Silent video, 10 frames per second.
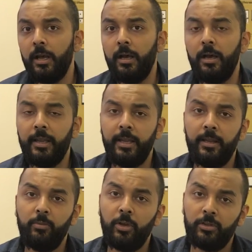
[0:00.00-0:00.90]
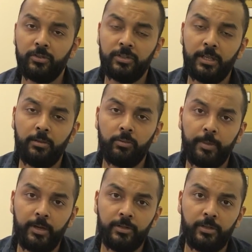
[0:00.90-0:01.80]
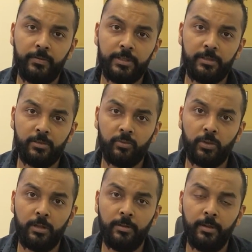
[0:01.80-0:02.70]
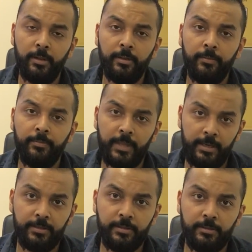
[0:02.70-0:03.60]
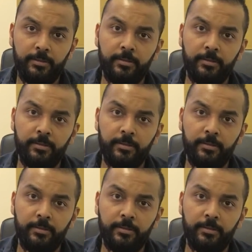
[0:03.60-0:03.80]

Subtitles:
and we also sell repair services as well. Thanks.